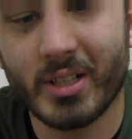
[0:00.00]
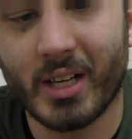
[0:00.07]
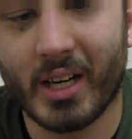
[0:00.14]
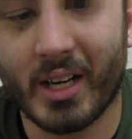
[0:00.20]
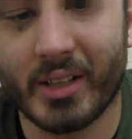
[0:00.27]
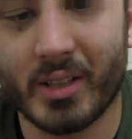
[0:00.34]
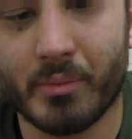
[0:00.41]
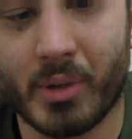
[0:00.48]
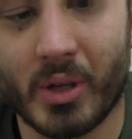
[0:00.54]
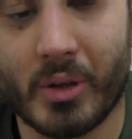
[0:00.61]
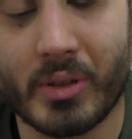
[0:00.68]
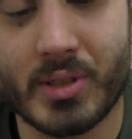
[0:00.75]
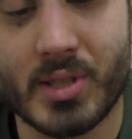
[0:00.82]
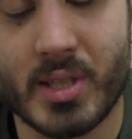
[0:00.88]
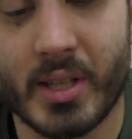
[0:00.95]
on the
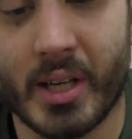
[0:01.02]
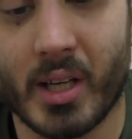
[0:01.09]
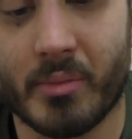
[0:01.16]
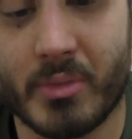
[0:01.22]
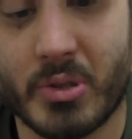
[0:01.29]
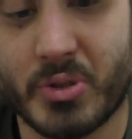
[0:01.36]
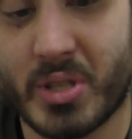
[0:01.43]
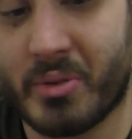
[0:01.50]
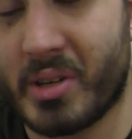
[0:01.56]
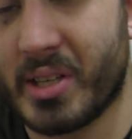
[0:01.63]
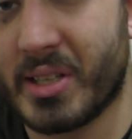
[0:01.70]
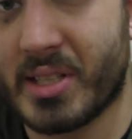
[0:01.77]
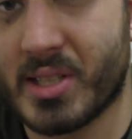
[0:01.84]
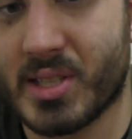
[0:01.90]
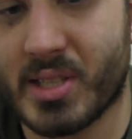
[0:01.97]
bones. Usually what it
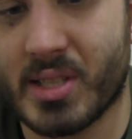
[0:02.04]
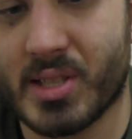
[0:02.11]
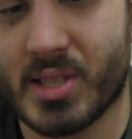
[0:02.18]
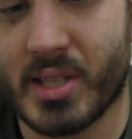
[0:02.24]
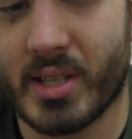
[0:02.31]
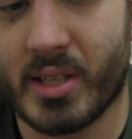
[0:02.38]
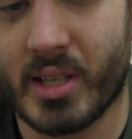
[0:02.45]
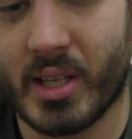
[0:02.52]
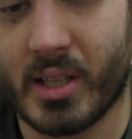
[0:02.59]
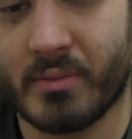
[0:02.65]
is a